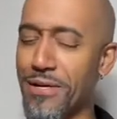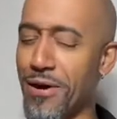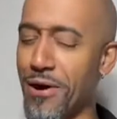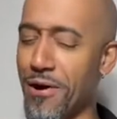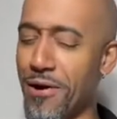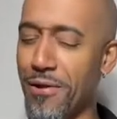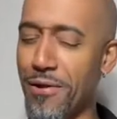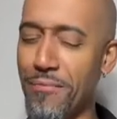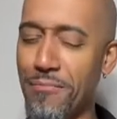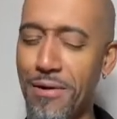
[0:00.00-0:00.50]

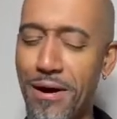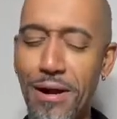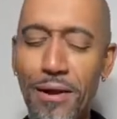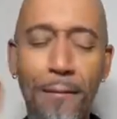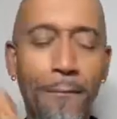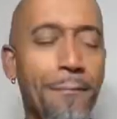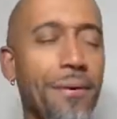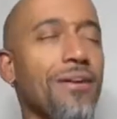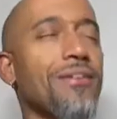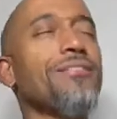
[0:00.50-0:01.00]
all about a
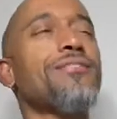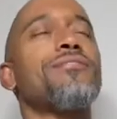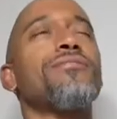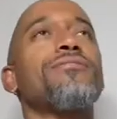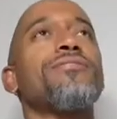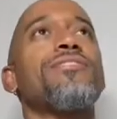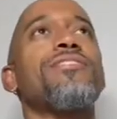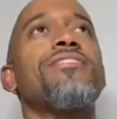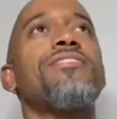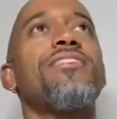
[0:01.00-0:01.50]
personal
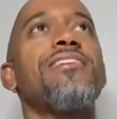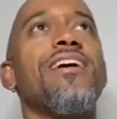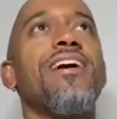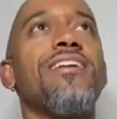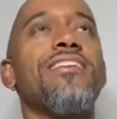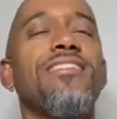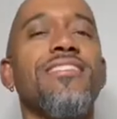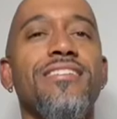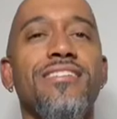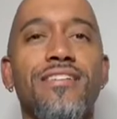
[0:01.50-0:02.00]
journey I
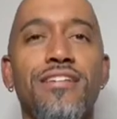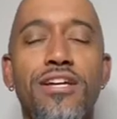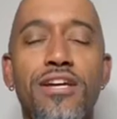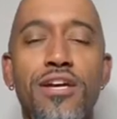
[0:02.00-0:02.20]
took